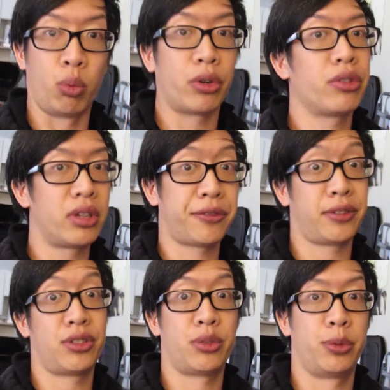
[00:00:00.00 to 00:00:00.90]
what are the
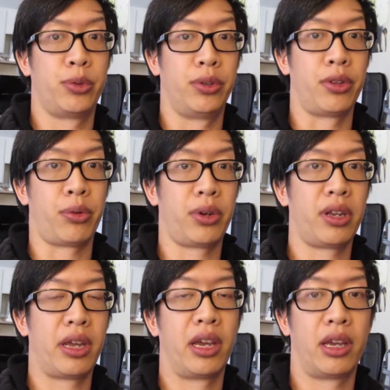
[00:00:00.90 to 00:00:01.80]
differences between the three
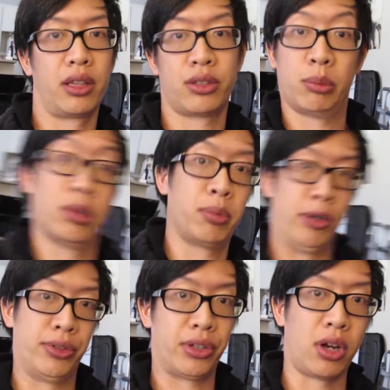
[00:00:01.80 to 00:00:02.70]
and some of the
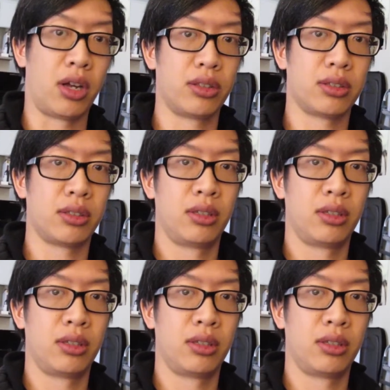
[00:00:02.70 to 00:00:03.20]
pros and cons?